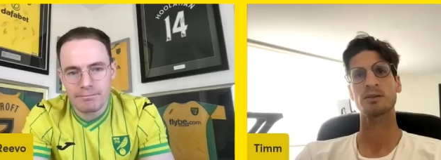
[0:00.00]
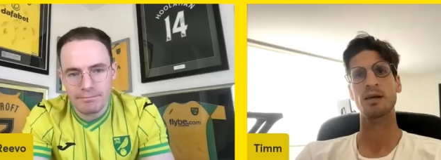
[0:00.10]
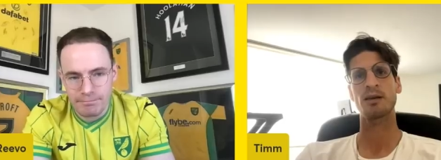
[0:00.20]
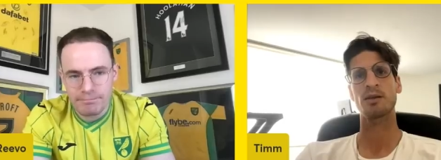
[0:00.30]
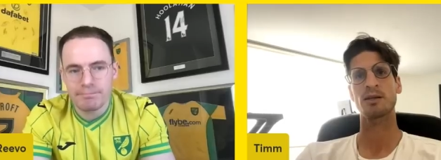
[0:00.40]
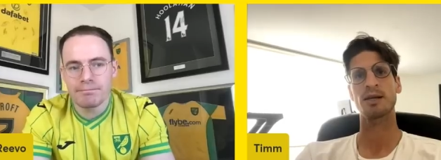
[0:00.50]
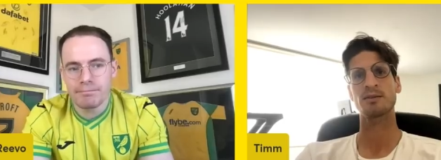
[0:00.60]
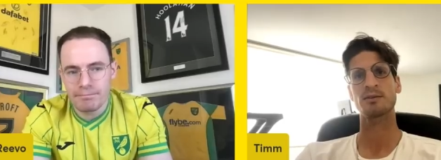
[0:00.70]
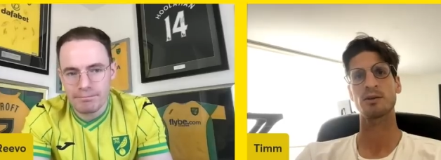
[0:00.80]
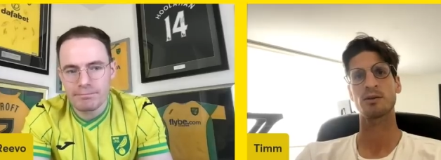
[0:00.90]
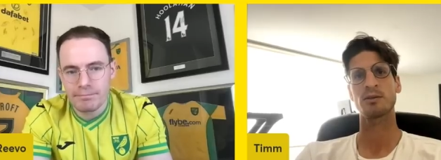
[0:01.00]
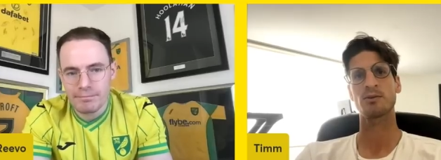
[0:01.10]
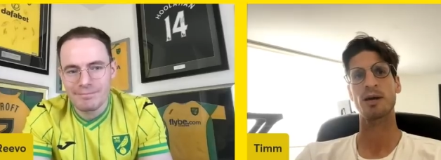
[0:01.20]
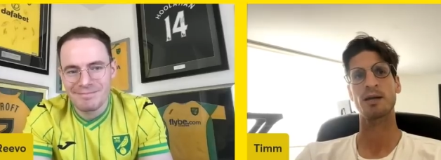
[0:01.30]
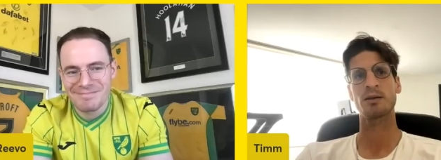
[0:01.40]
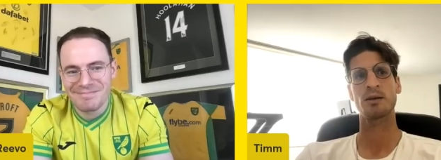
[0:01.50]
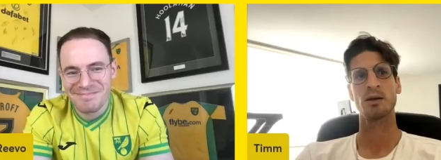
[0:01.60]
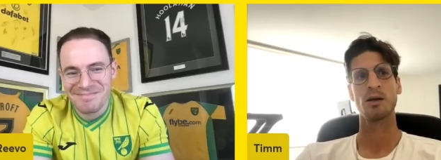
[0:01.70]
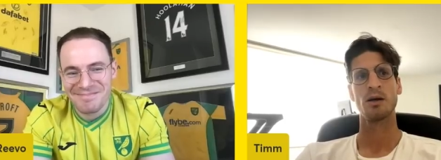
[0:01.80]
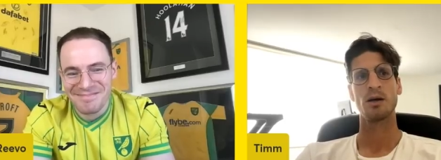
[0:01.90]
Speaker 1: i think that's the the right
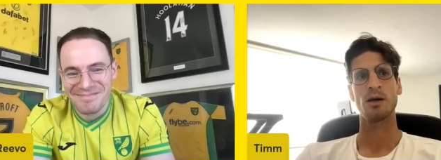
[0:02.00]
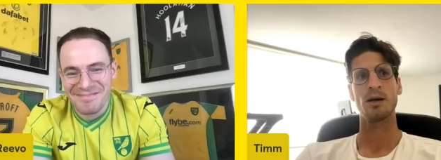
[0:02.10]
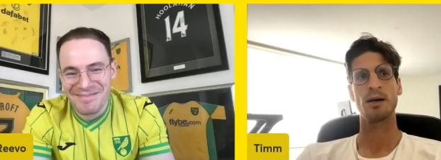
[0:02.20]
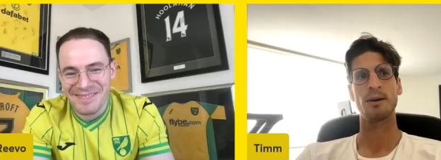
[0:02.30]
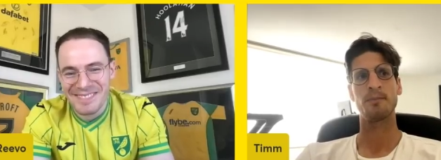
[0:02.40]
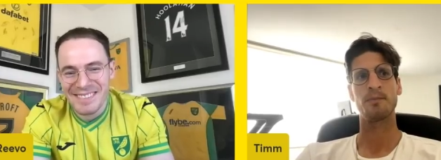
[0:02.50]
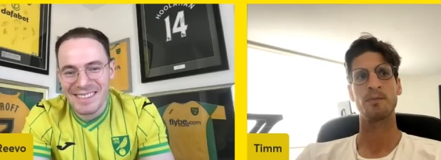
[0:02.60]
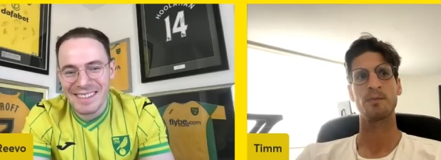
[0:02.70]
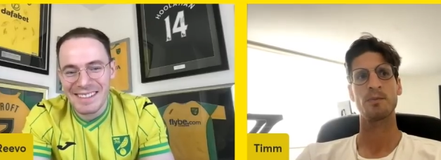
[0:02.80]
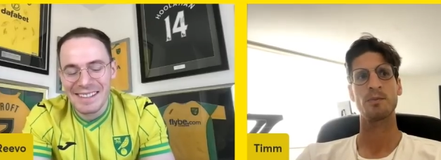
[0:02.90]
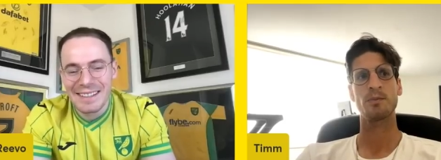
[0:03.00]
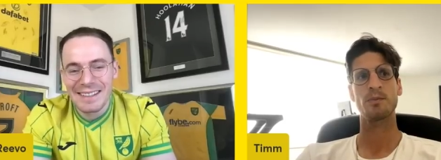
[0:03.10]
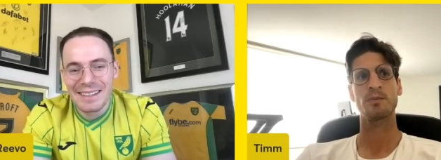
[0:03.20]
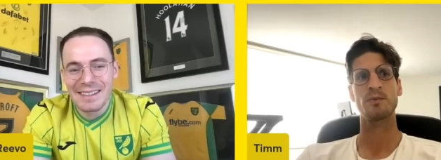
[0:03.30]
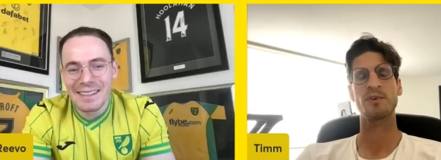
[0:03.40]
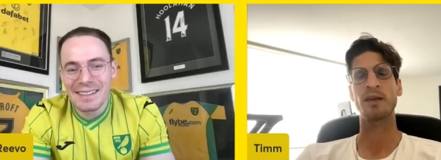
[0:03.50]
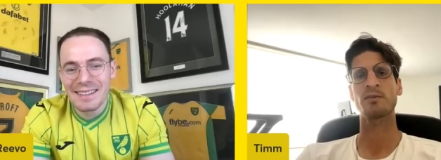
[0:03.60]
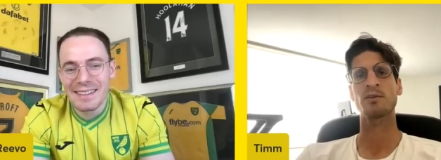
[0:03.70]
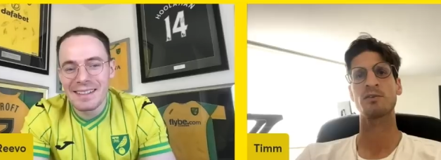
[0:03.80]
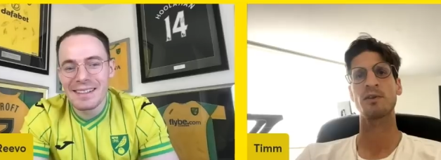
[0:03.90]
um,
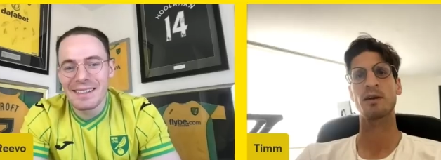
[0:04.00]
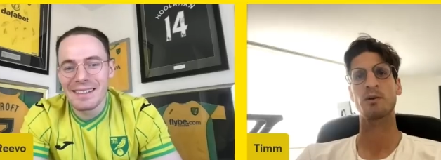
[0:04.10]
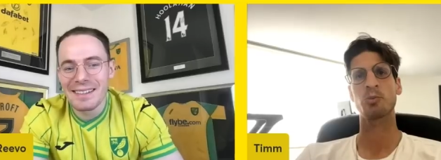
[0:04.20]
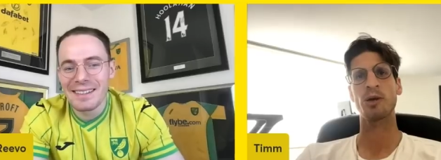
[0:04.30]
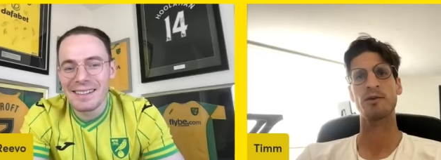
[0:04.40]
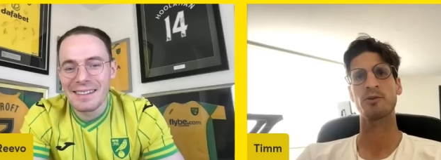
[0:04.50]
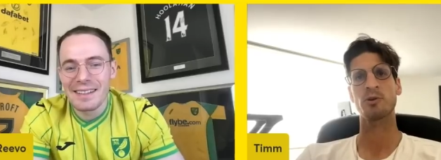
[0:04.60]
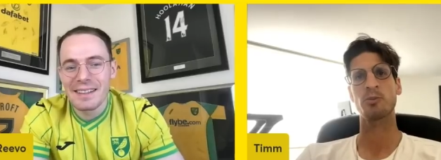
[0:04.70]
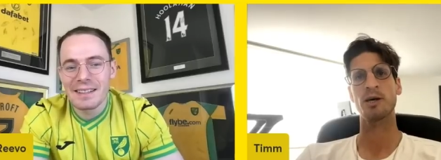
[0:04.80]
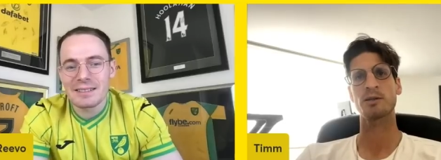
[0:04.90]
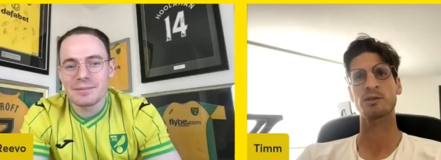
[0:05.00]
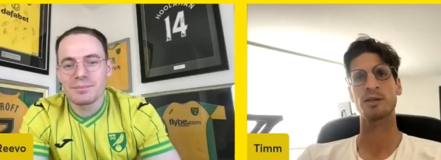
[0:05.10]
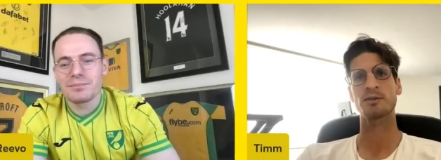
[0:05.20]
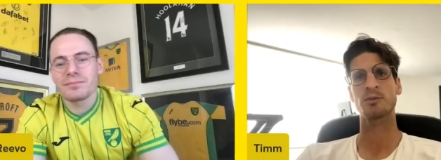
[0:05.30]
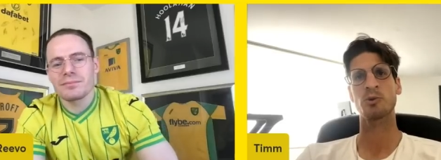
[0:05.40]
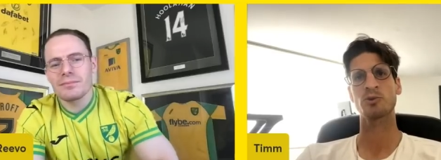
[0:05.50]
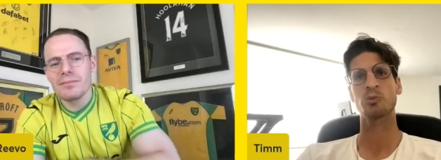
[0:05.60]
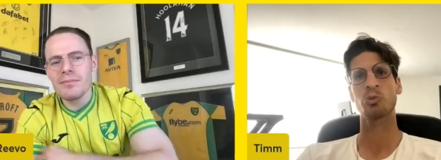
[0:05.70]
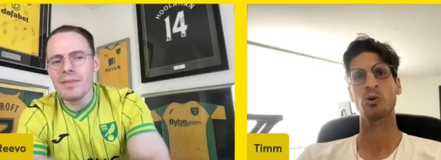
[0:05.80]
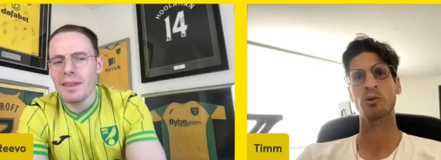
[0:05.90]
sentence there play for the batch that's the most
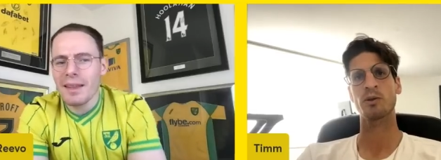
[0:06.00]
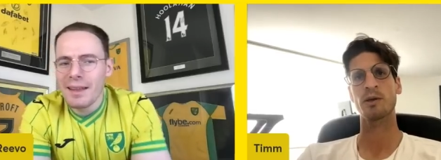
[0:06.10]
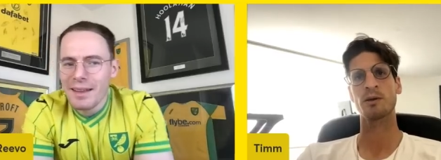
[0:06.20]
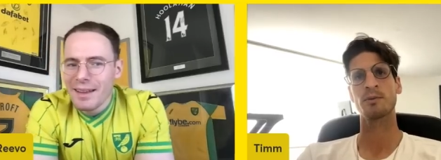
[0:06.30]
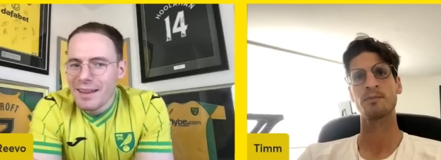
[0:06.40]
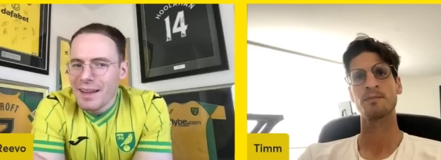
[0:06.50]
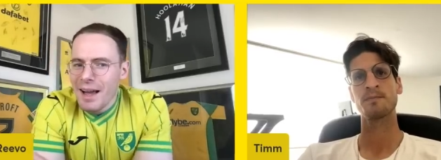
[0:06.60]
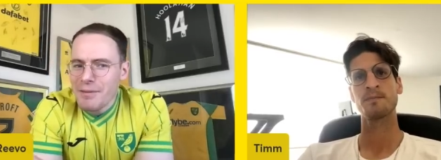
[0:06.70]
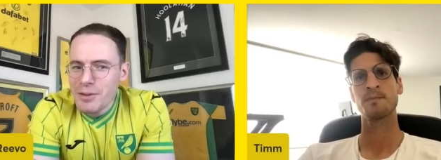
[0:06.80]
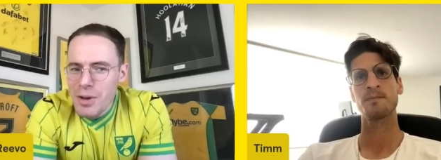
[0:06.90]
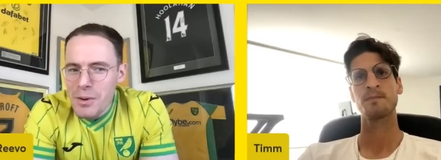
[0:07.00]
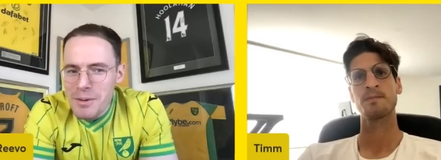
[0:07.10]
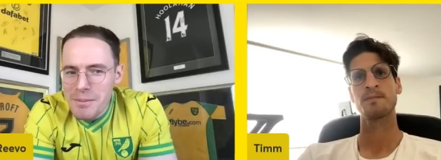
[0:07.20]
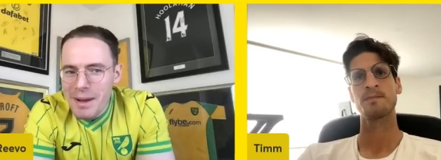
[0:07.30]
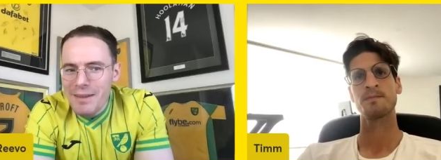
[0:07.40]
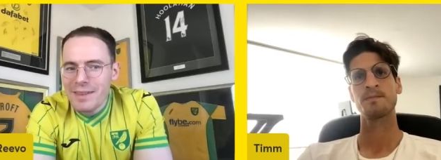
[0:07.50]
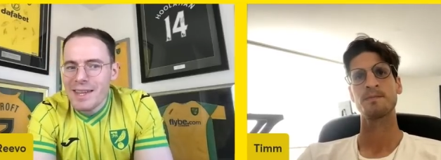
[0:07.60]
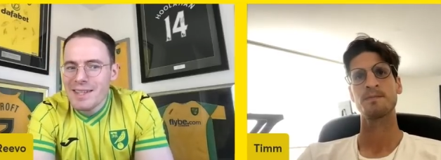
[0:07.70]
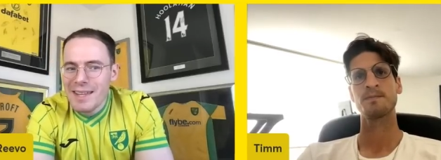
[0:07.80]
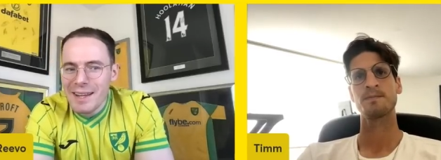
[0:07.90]
important
Speaker 2: thing have you told him about the
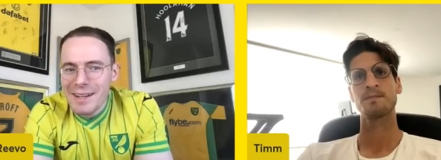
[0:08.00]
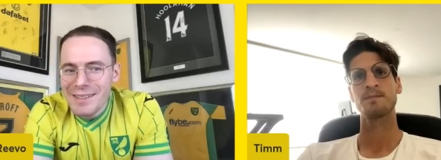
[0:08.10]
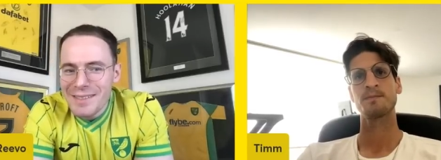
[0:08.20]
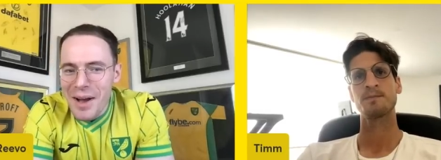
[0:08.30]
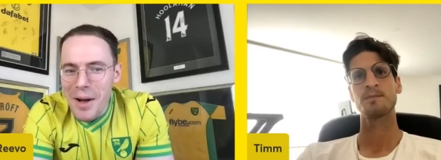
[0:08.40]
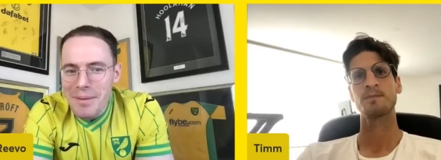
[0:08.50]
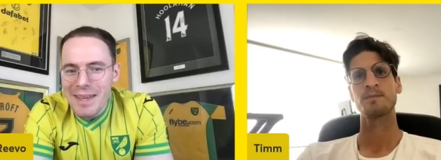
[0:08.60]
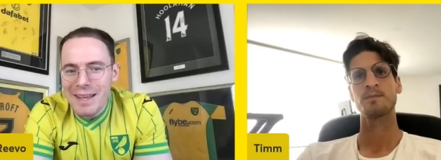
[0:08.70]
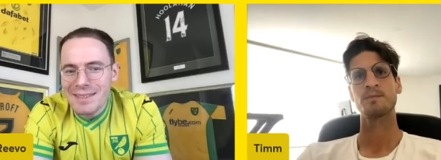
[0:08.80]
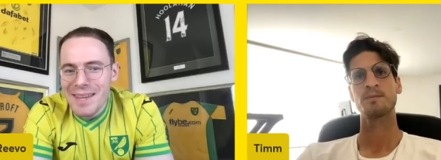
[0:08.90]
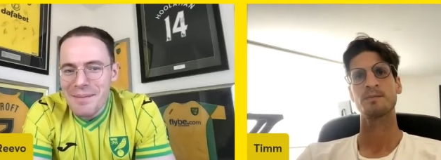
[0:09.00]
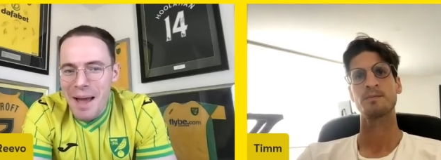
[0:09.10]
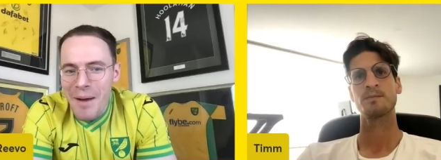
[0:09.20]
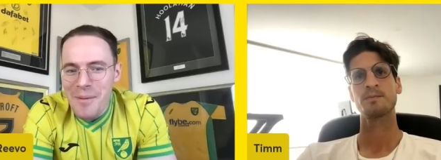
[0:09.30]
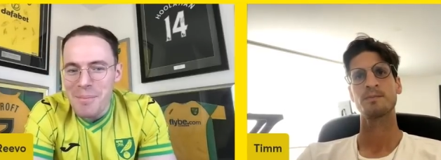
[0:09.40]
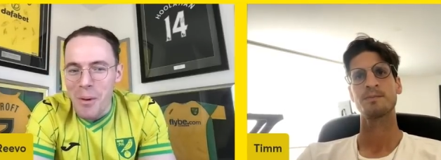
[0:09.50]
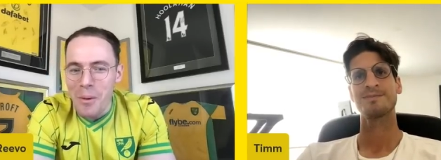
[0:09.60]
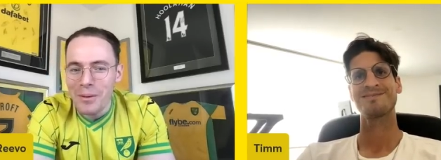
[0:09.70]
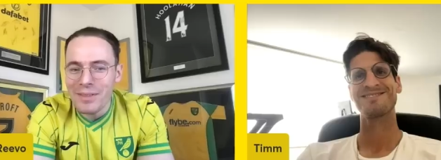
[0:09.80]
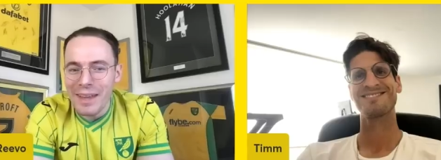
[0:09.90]
East Anglian Derby yet, Tim? How
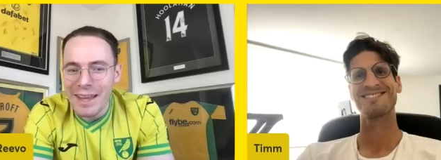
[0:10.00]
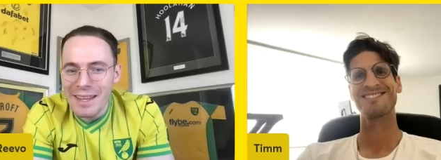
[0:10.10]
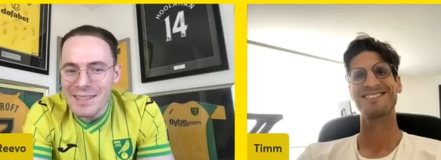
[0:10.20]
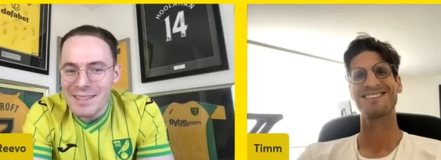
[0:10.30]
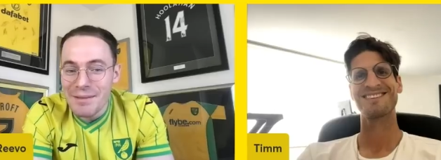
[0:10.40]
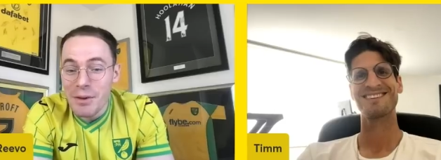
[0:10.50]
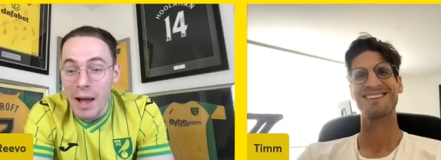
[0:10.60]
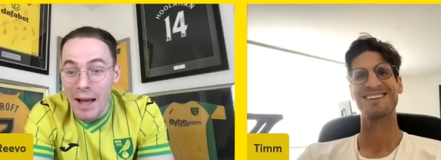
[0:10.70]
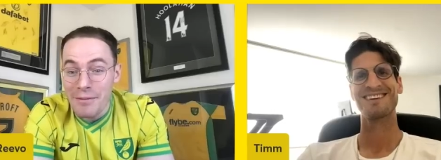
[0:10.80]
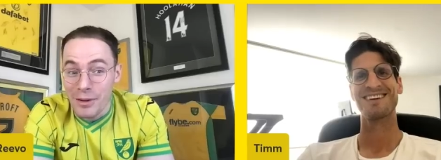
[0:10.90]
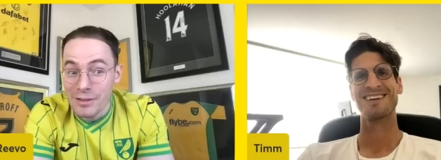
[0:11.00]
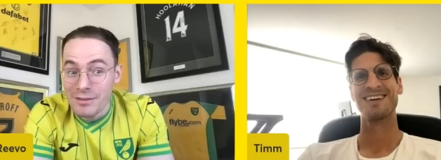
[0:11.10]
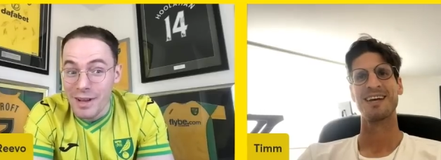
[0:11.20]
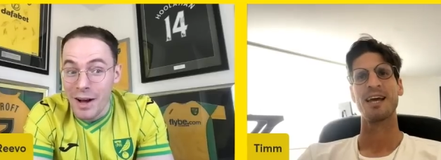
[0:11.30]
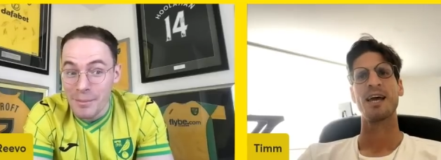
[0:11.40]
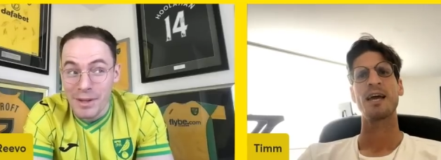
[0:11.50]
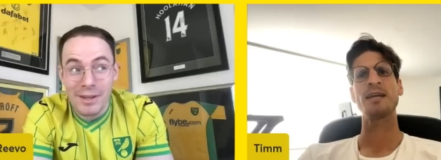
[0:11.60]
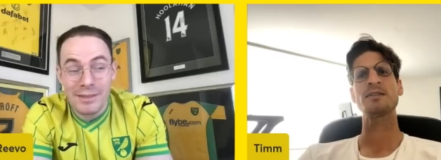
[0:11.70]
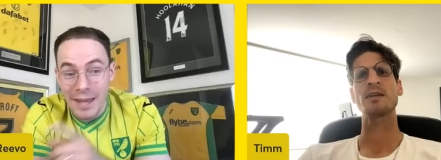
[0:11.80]
important that is? And if you haven't, I'm going to